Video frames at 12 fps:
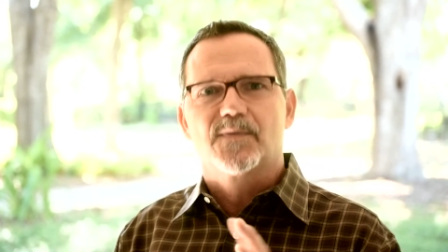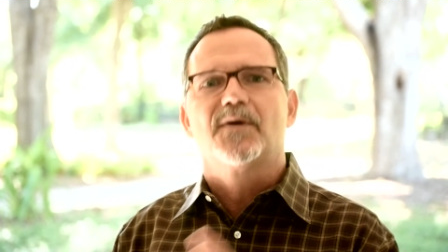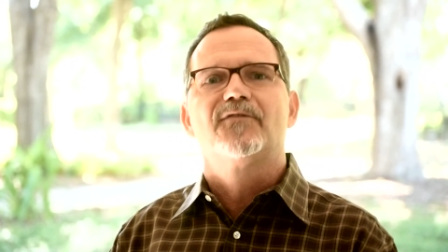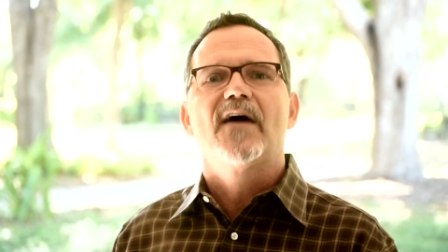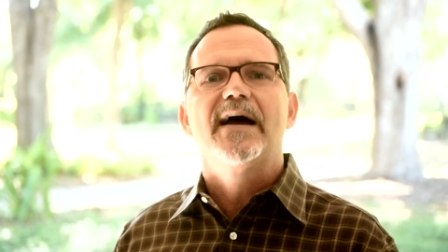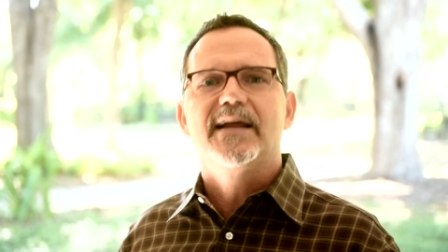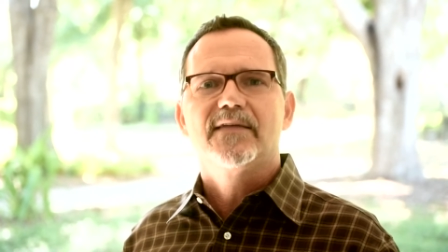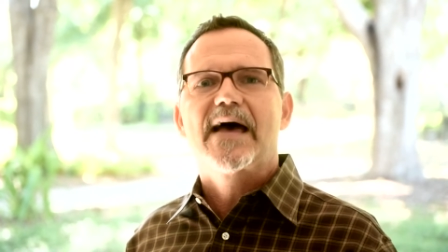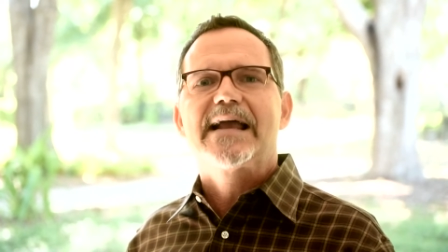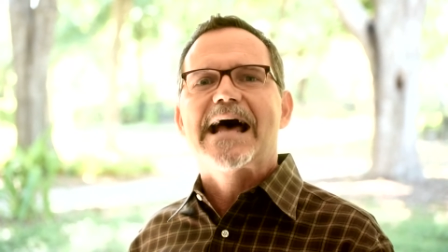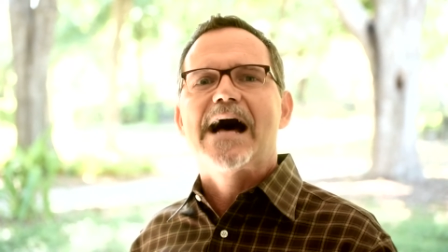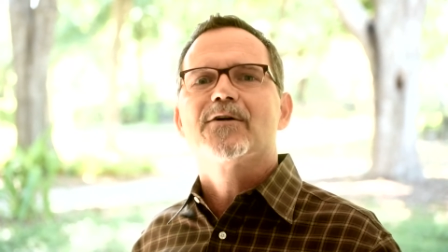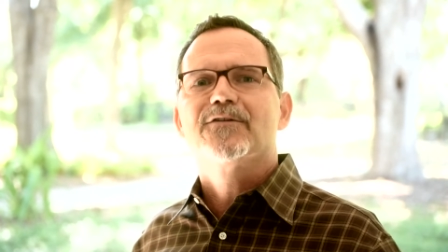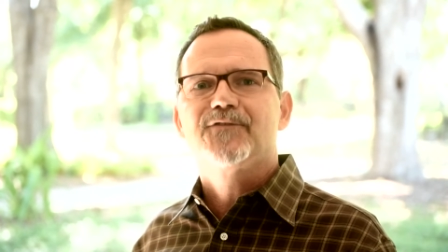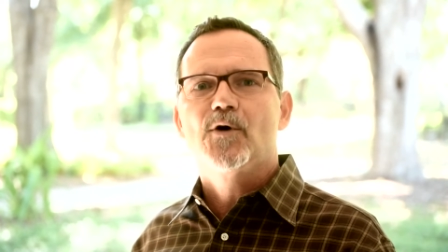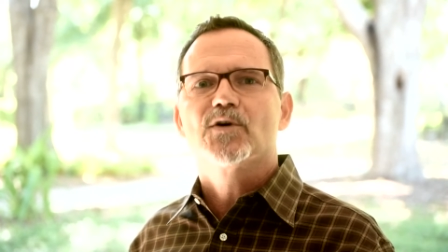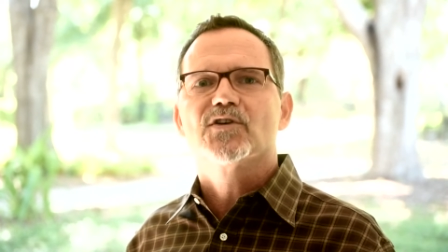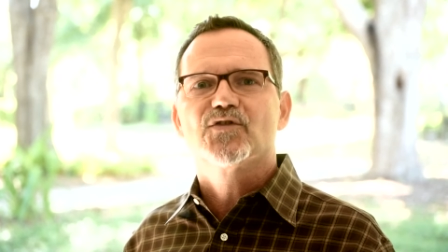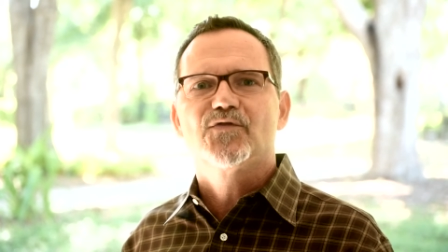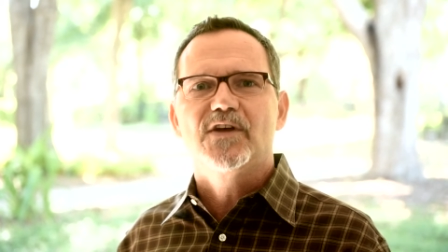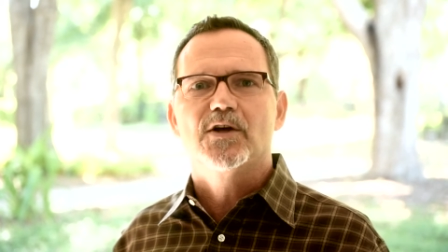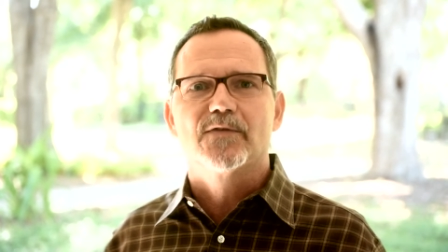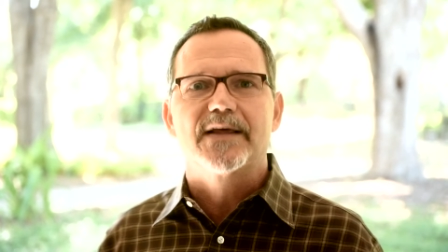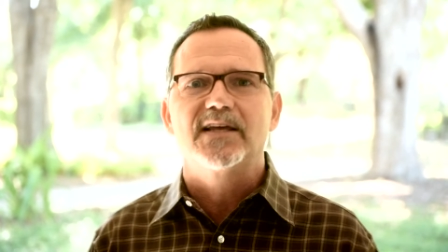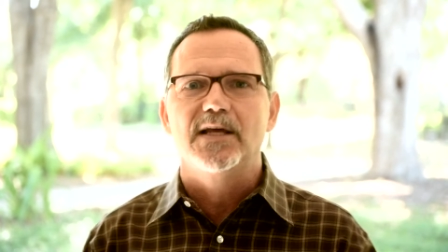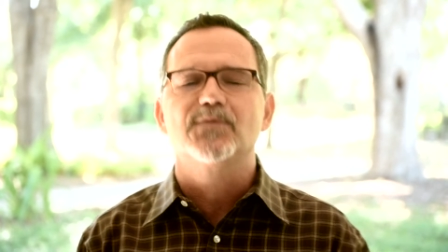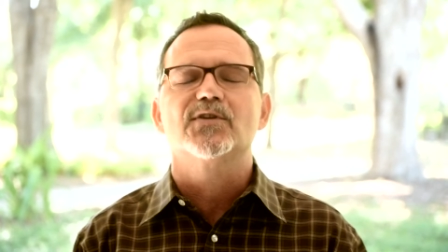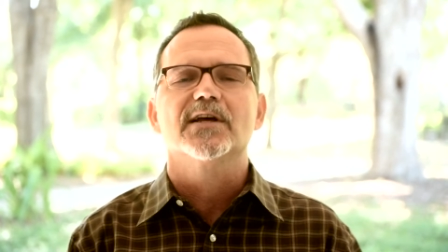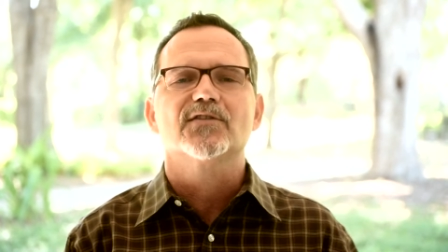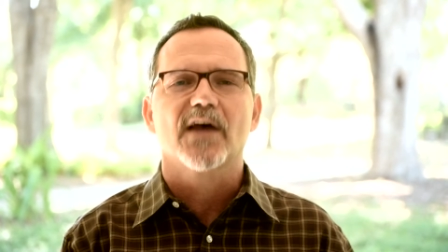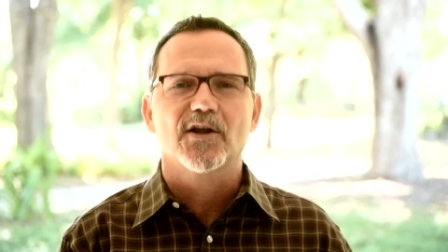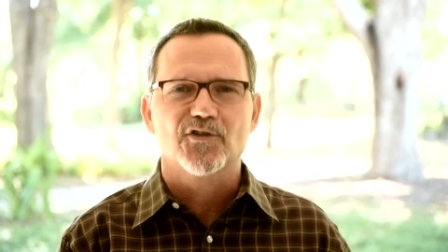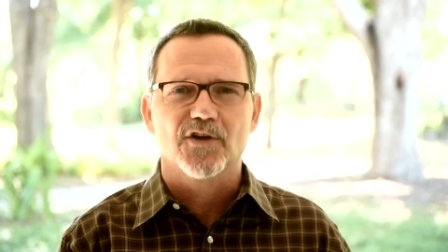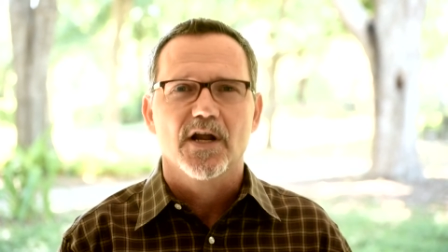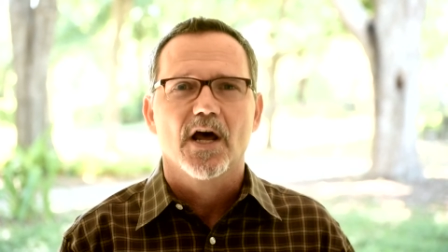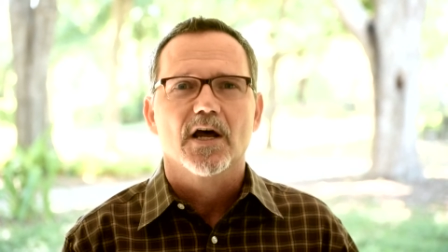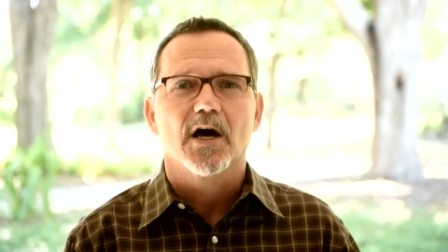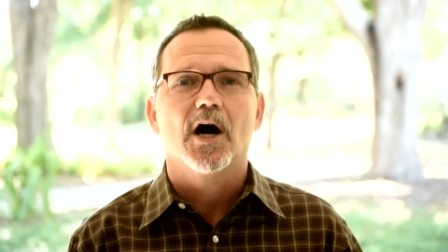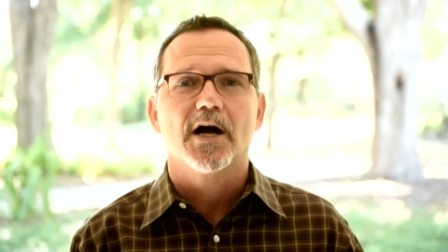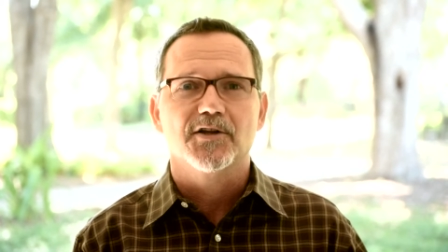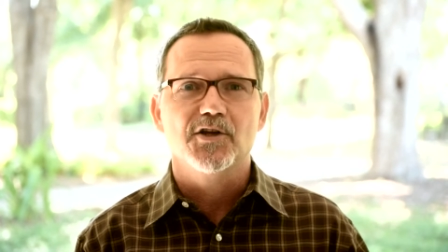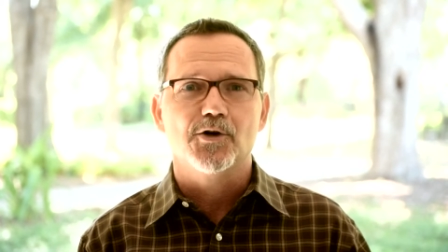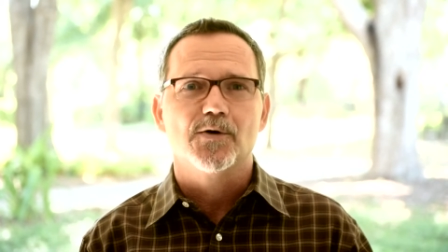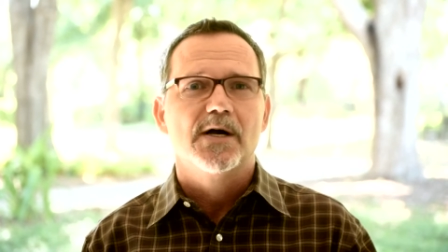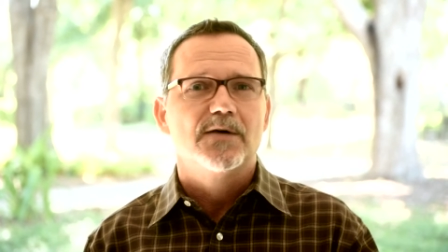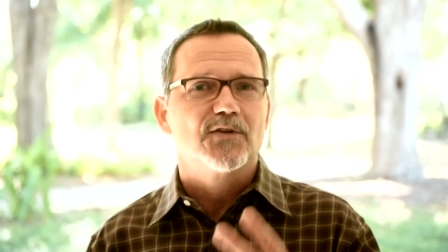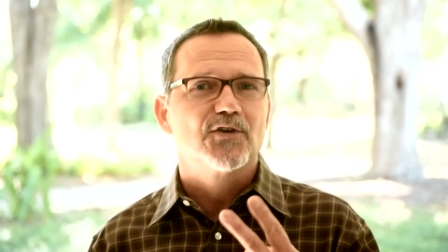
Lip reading: providing that out of focus feel that keeps the attention on you.